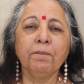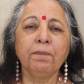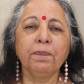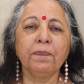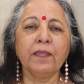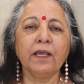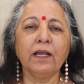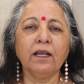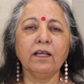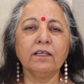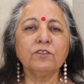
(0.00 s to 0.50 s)

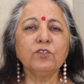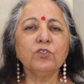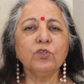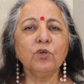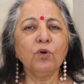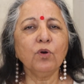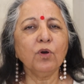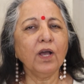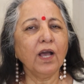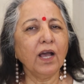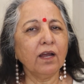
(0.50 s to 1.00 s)
Uh, so
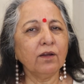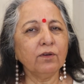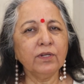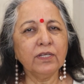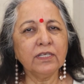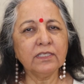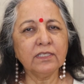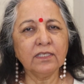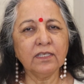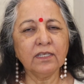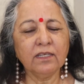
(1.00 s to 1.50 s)
how
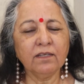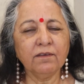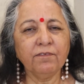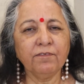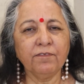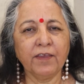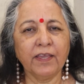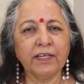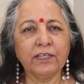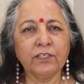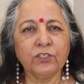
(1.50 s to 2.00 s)
does it
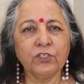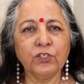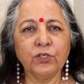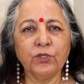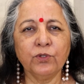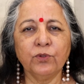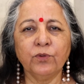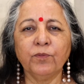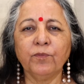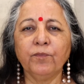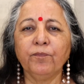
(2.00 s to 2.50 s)
affect
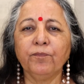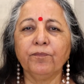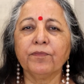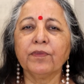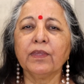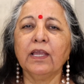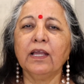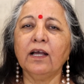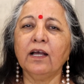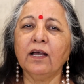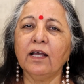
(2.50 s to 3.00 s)
you?
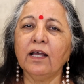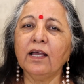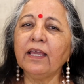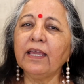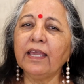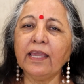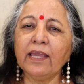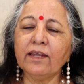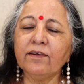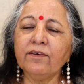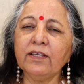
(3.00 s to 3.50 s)
Uh,
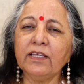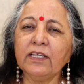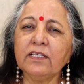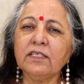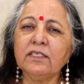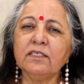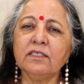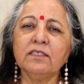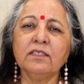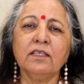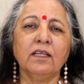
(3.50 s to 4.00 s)

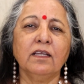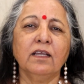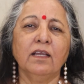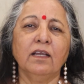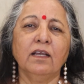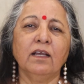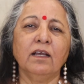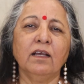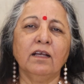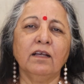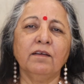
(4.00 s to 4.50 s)
Aries,
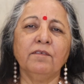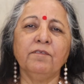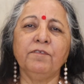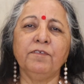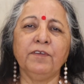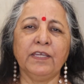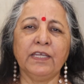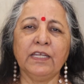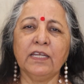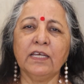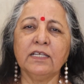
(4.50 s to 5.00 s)
Uh,
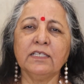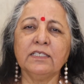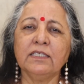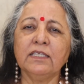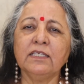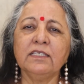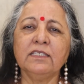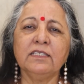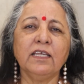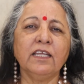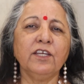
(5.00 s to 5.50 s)
Venus
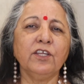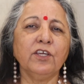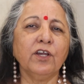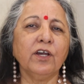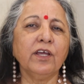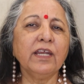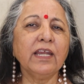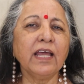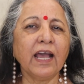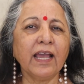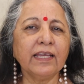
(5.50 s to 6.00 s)
is in
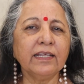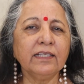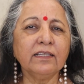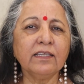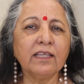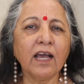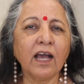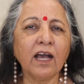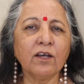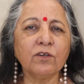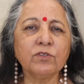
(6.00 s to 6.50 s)
your
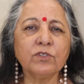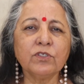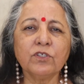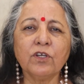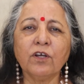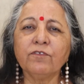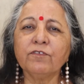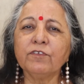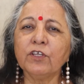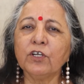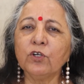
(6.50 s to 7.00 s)
ninth house
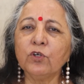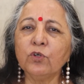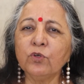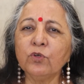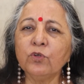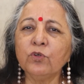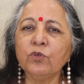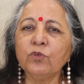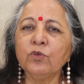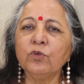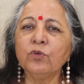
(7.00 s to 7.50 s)
of the
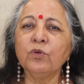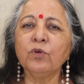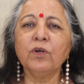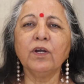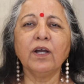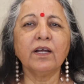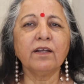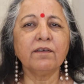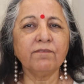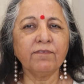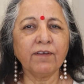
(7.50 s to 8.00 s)
guru,
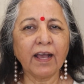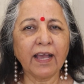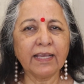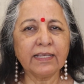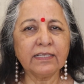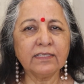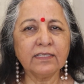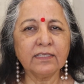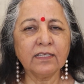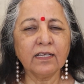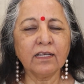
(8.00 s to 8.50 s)

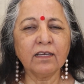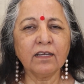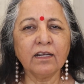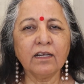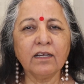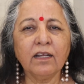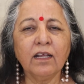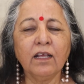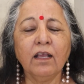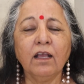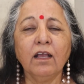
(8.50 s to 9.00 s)

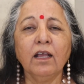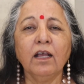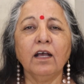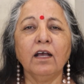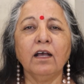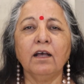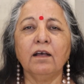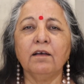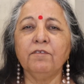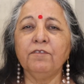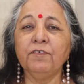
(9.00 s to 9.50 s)
advisor.
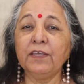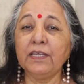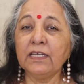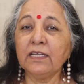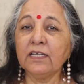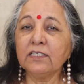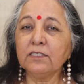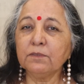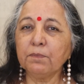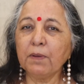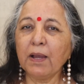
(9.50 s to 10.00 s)
Uh,
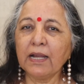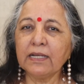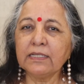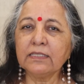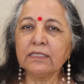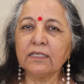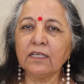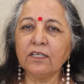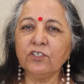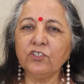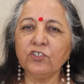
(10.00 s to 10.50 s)

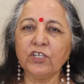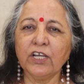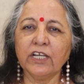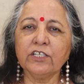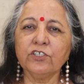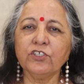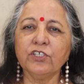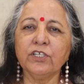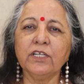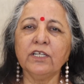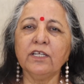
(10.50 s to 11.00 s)
Venus-Mars
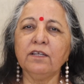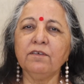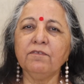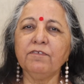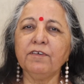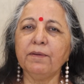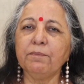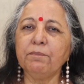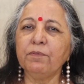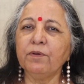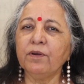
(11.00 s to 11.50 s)
conjunction in
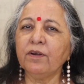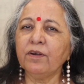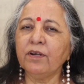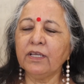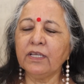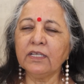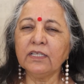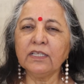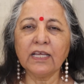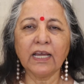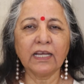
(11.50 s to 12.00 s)

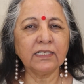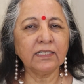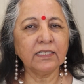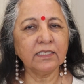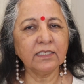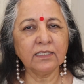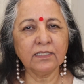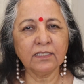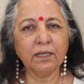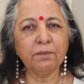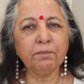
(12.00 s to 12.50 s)
February, that
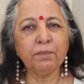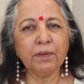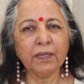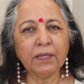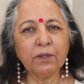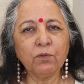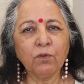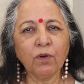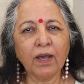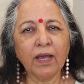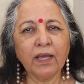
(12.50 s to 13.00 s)
is a
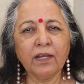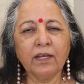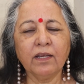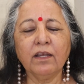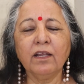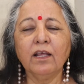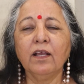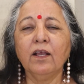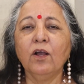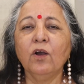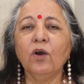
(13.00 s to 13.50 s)
big
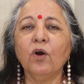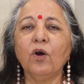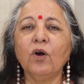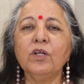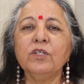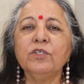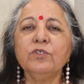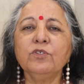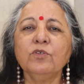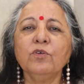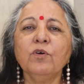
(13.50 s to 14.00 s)
one.
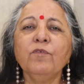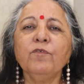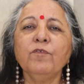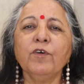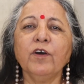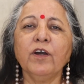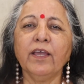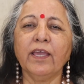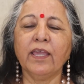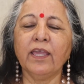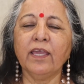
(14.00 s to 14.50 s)
Also
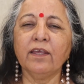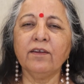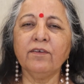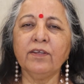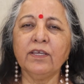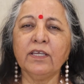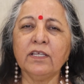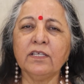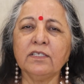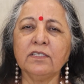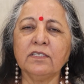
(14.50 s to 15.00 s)
for
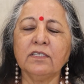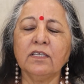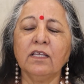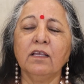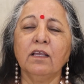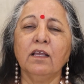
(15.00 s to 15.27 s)
Aries,